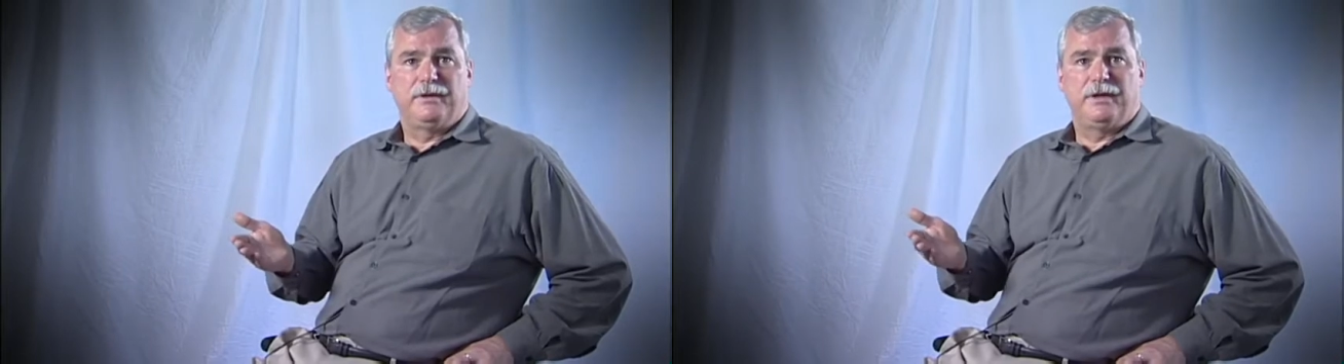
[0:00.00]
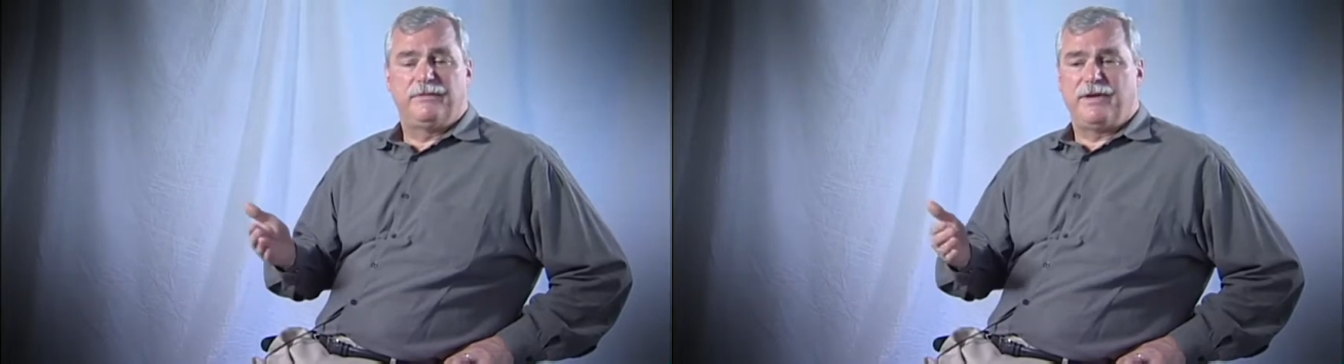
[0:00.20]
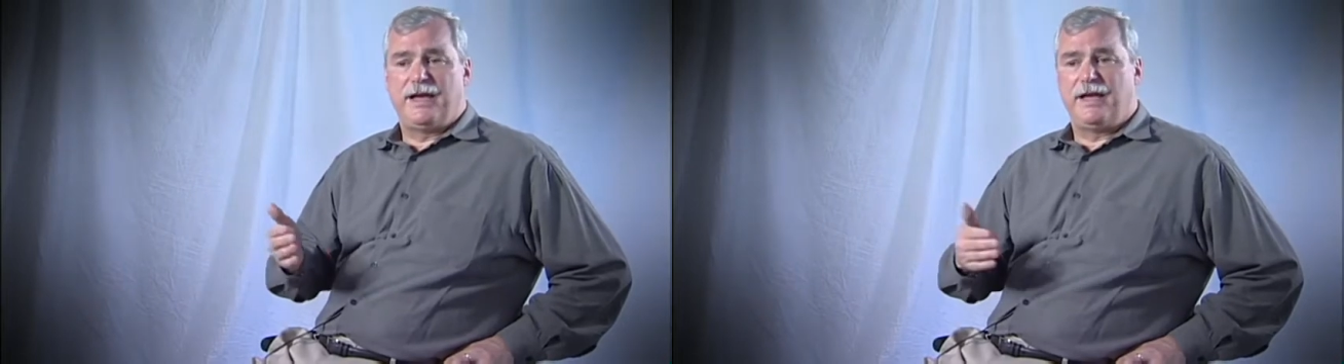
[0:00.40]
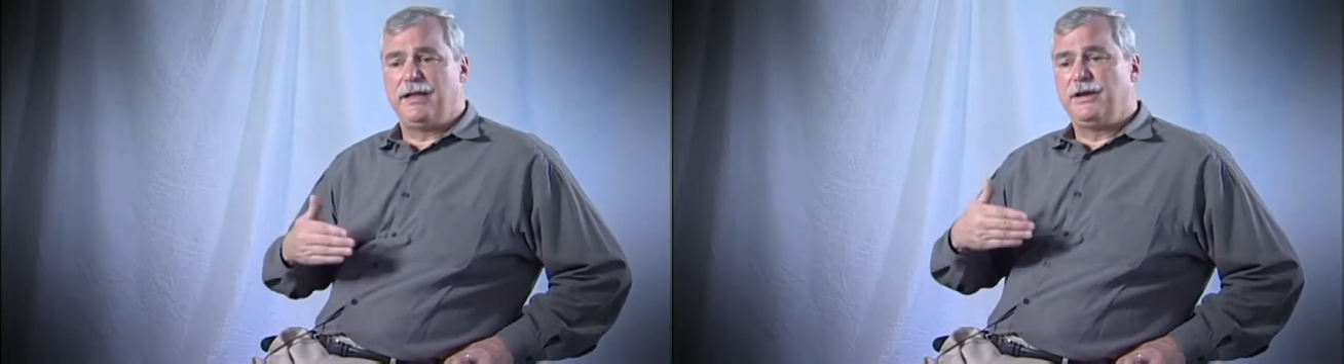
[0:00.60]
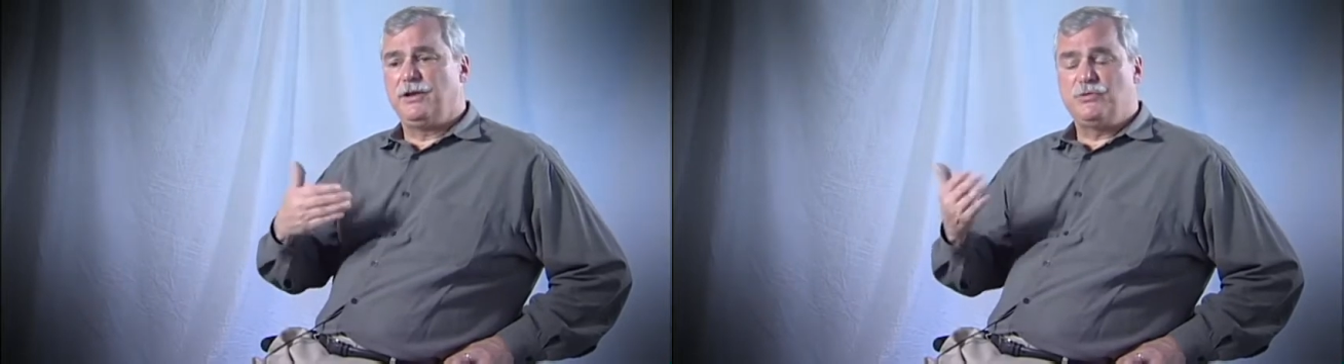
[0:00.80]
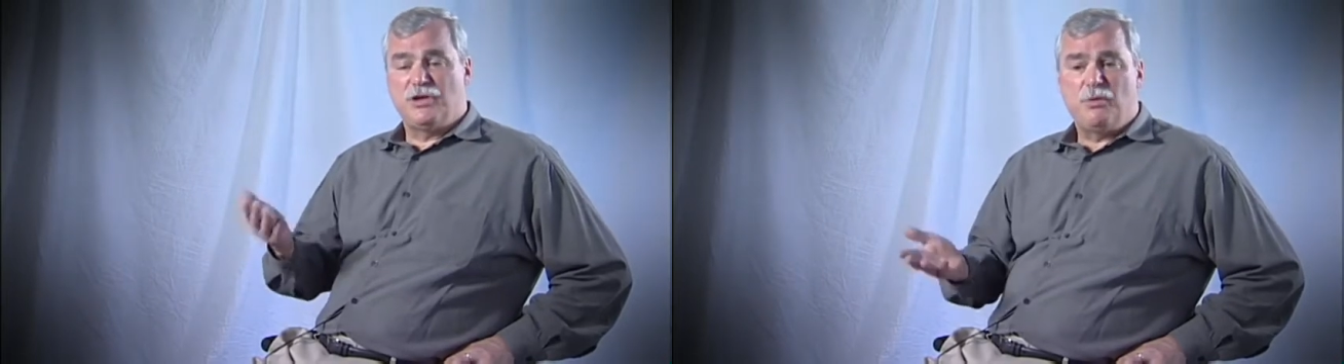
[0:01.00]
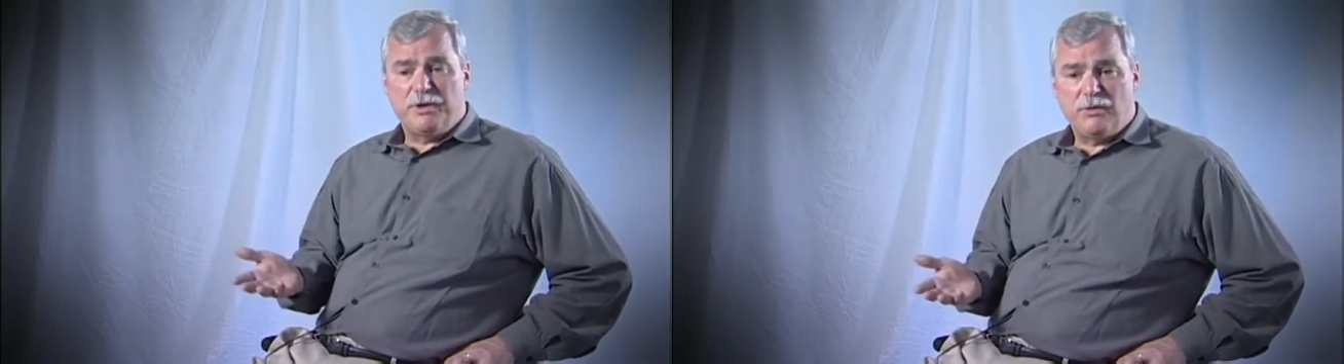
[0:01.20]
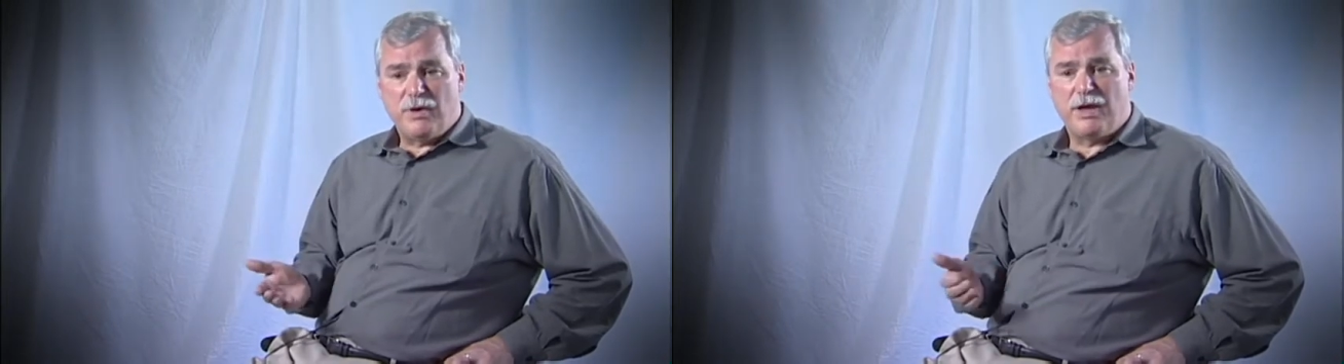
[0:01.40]
If I, in a
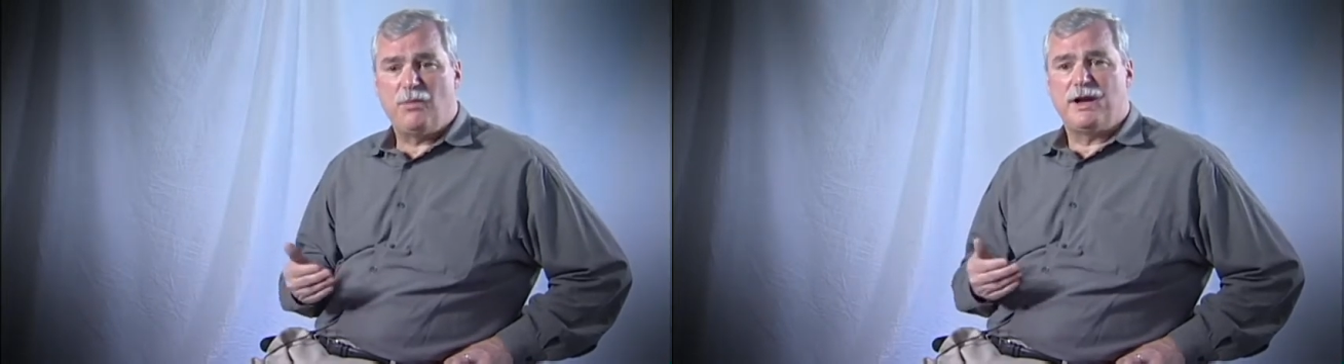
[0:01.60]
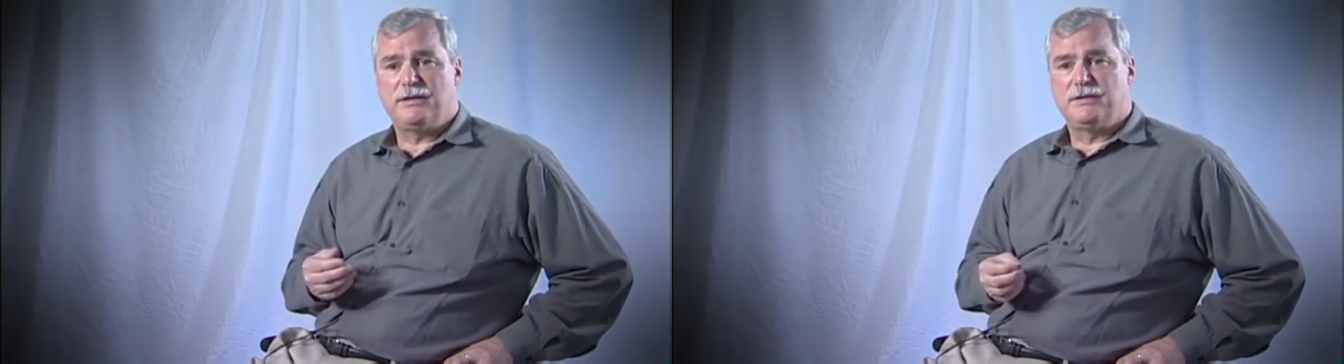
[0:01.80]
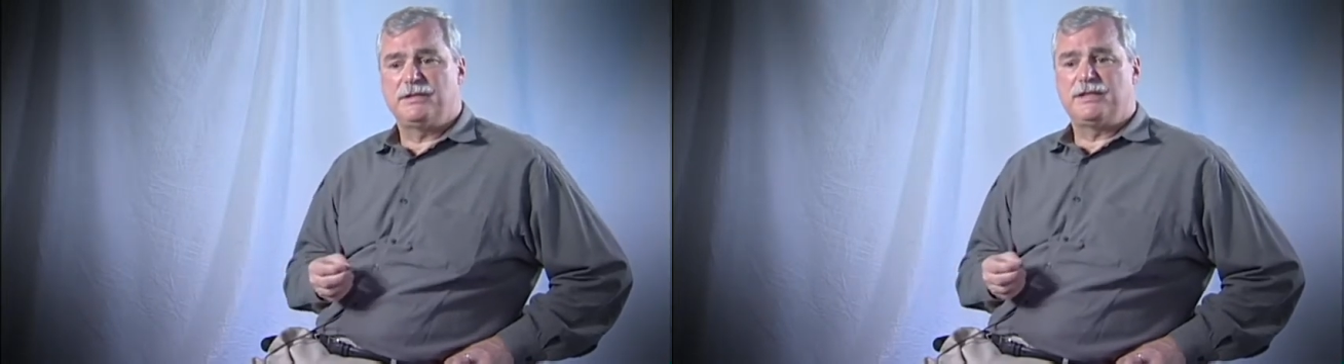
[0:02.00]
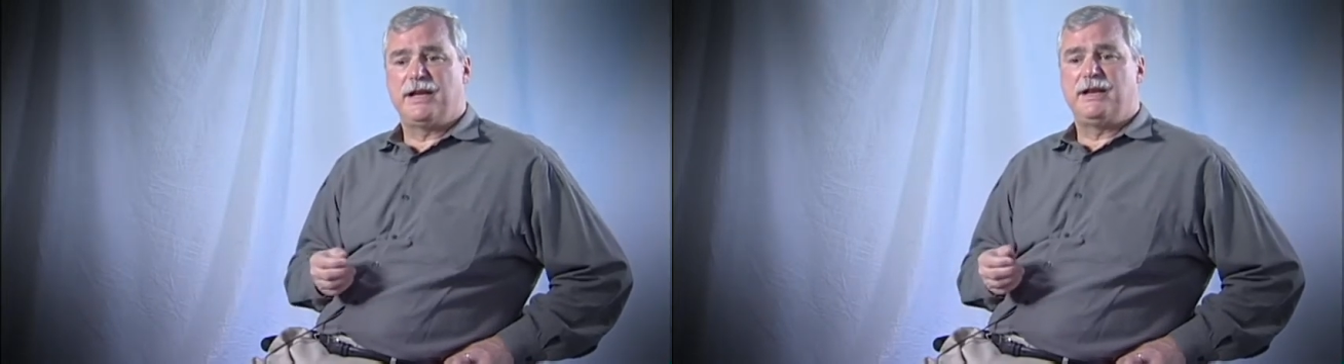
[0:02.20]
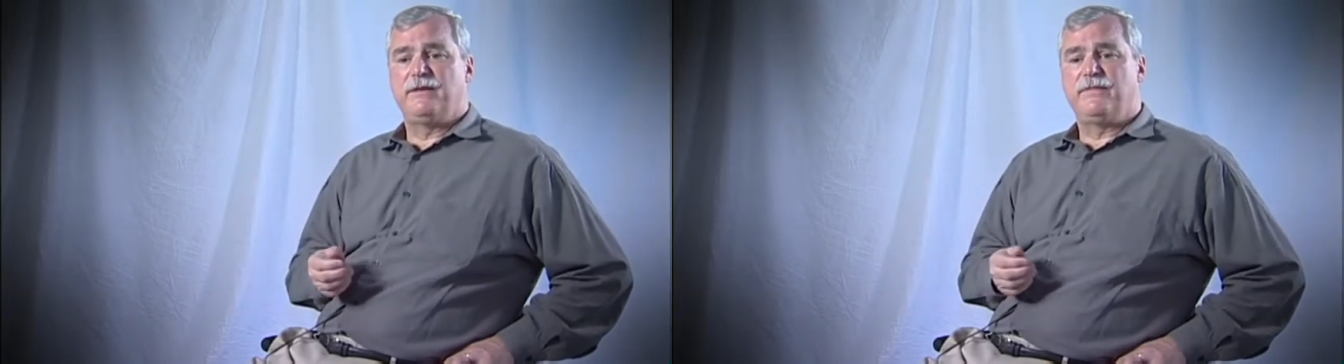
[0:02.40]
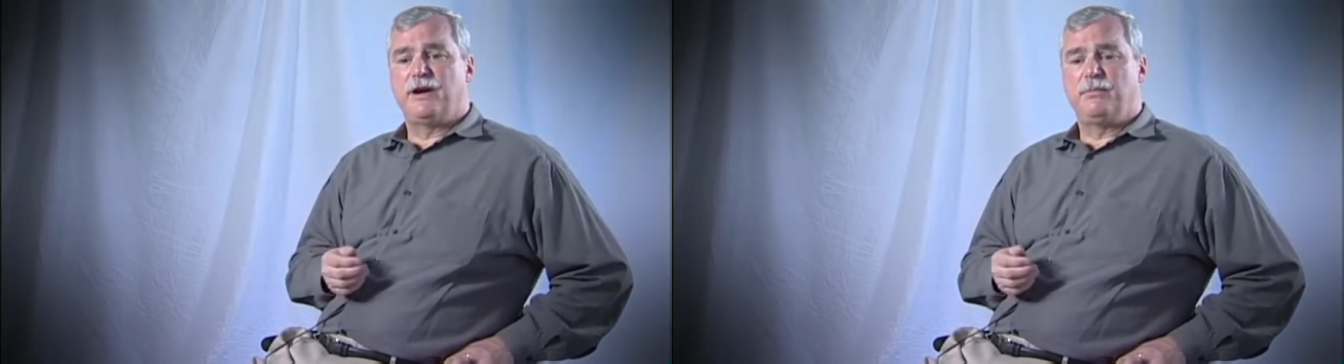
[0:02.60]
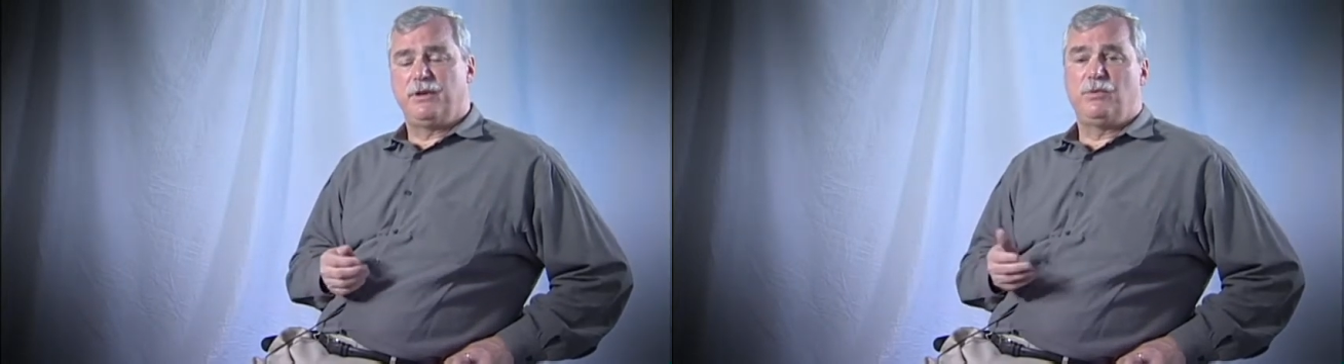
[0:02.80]
utopian way, wanted to design an environment,